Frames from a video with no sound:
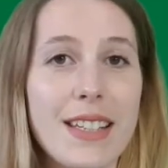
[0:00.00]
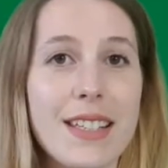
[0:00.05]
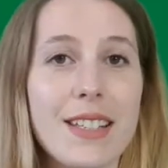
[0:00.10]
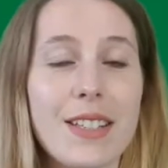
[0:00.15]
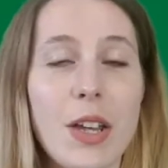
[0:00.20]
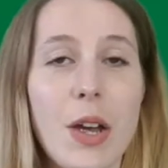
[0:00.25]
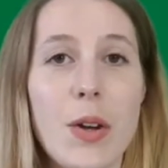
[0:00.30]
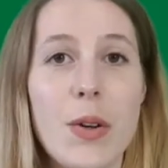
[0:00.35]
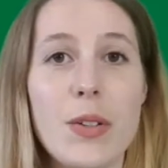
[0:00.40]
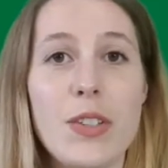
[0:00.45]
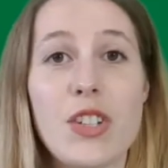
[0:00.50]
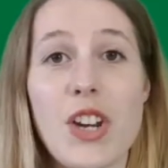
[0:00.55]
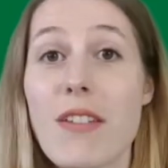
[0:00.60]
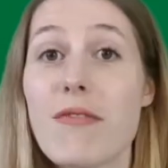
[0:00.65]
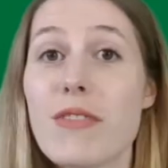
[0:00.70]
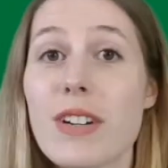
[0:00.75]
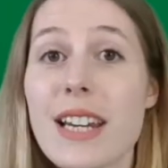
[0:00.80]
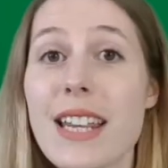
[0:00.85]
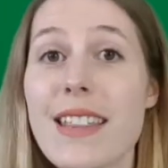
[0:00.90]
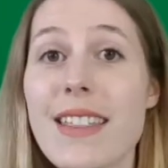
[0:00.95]
So
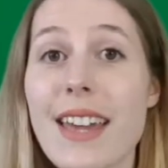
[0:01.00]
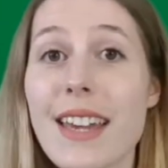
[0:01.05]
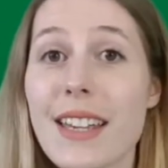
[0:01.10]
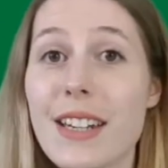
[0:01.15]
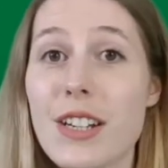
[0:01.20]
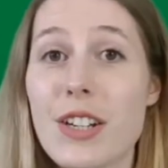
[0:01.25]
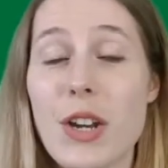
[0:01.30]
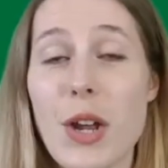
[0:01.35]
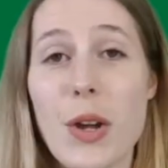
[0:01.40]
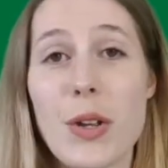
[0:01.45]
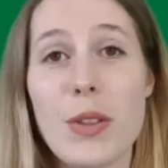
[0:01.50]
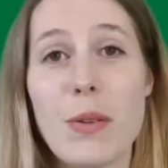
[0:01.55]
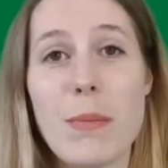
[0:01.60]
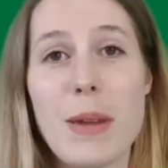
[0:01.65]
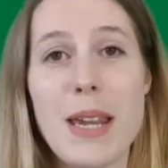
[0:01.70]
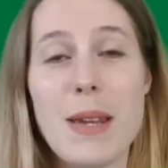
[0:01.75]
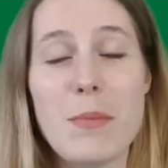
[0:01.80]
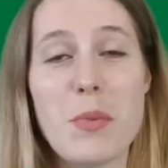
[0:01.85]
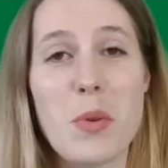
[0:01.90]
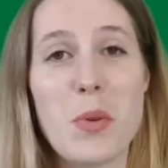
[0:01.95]
generally they're going to know the
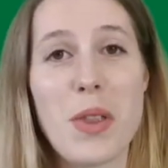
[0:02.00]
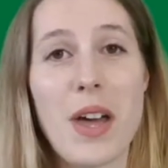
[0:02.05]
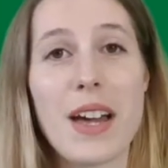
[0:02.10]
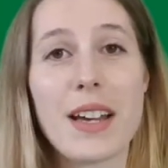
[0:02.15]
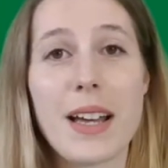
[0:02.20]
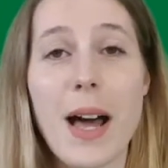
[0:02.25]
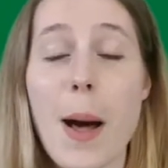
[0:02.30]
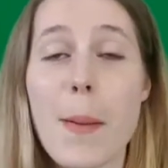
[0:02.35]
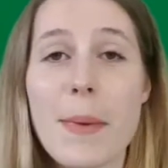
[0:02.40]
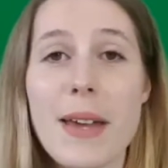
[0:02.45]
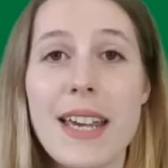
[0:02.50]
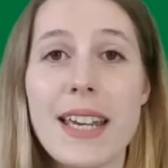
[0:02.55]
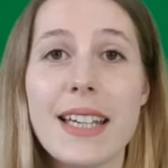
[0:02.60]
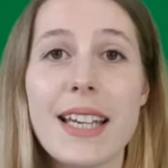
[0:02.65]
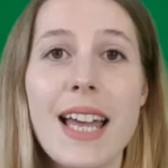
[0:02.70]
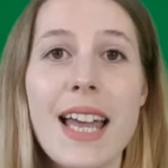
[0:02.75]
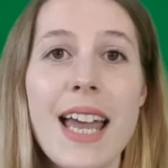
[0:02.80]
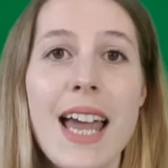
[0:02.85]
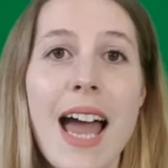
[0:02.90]
people that are coming,